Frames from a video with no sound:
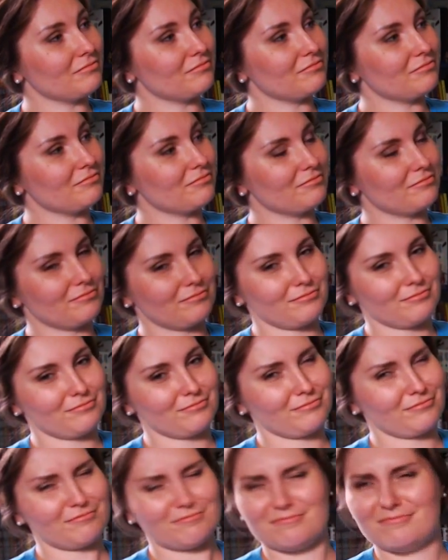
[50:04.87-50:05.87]

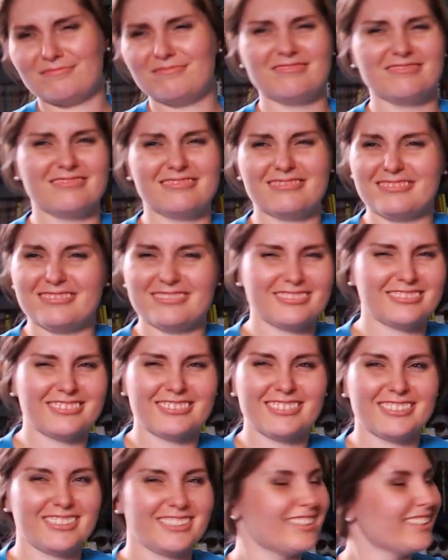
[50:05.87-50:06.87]

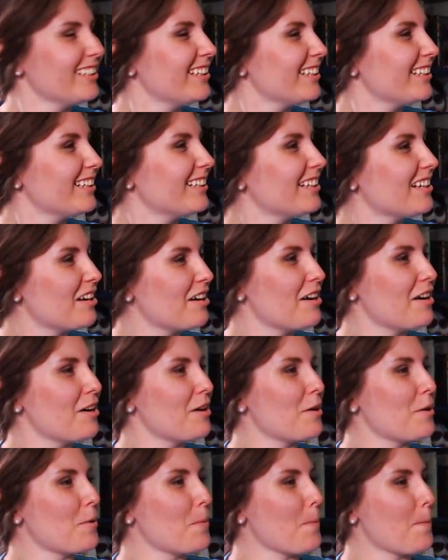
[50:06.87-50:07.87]

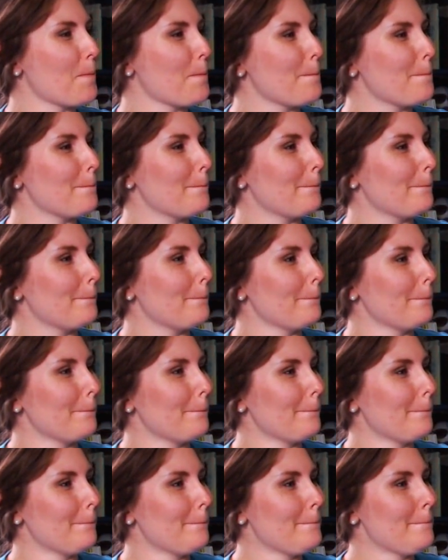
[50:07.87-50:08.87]

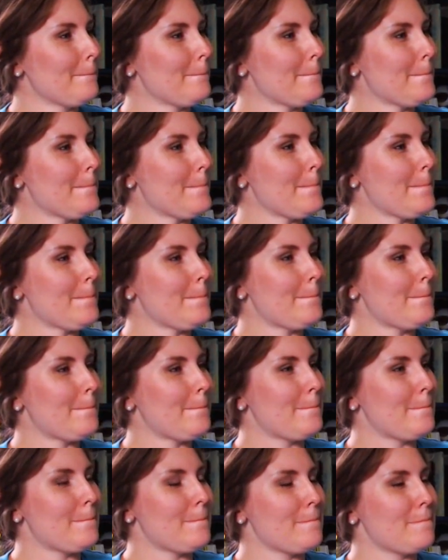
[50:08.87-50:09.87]

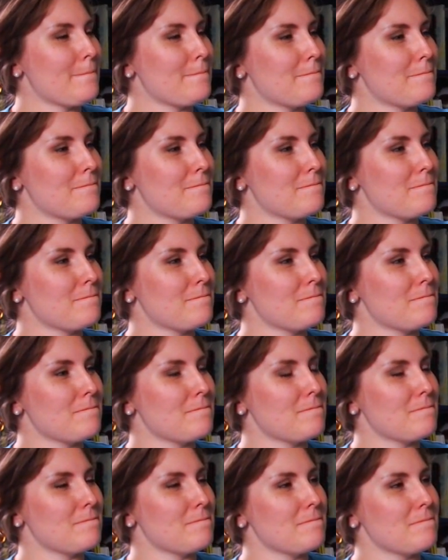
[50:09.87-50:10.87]

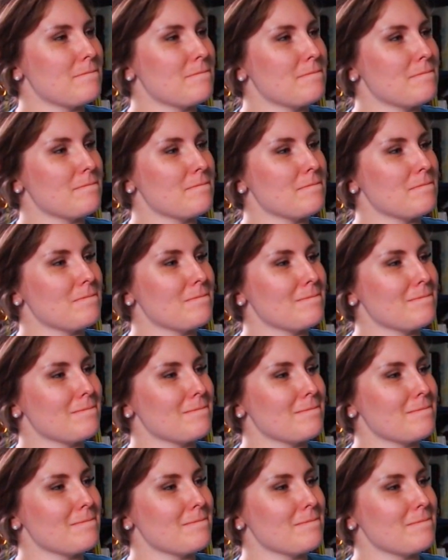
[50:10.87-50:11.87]

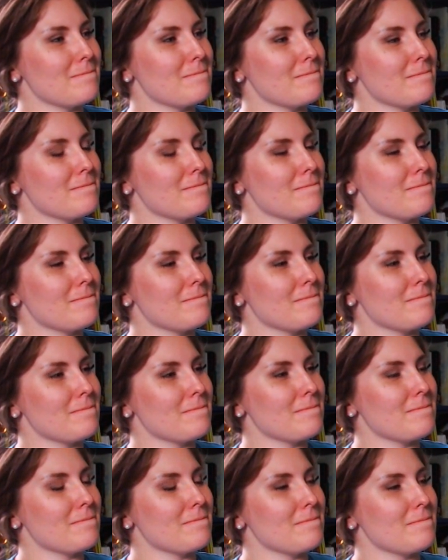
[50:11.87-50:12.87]
This person isn't speaking.